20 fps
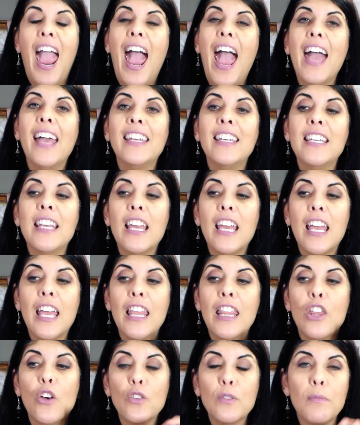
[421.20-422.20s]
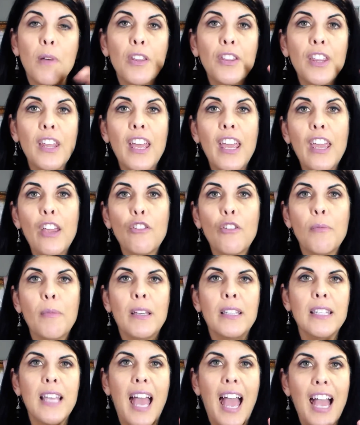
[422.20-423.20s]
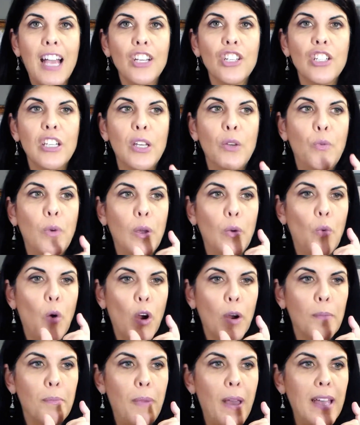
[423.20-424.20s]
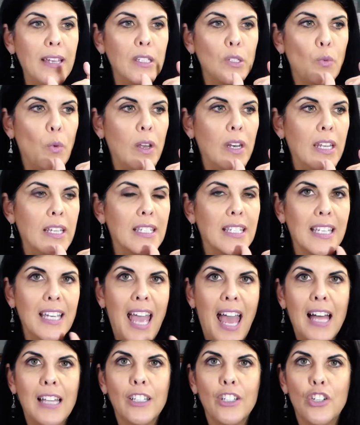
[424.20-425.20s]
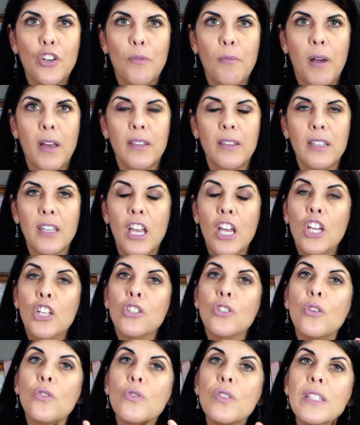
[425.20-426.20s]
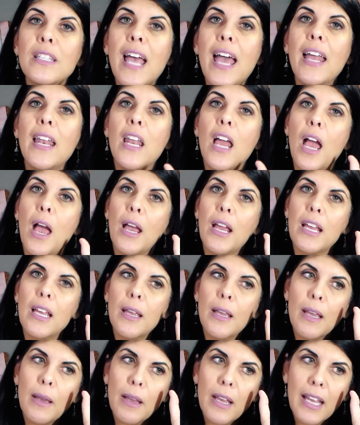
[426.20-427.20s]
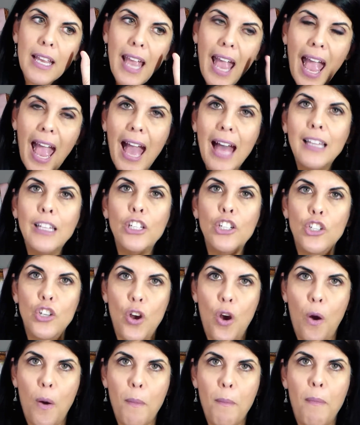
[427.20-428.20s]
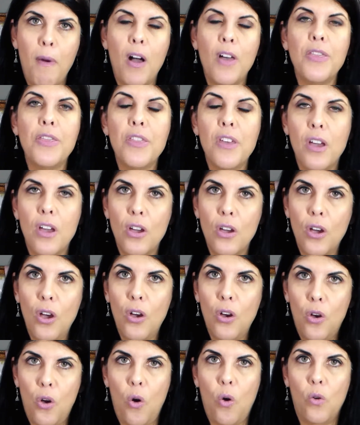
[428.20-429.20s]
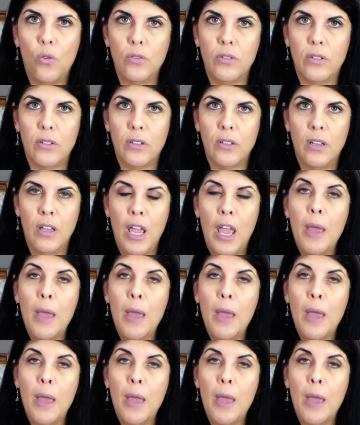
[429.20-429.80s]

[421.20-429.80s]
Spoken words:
And those monthly increments, actually, we work best when it's calendar months. So set calendar month goals,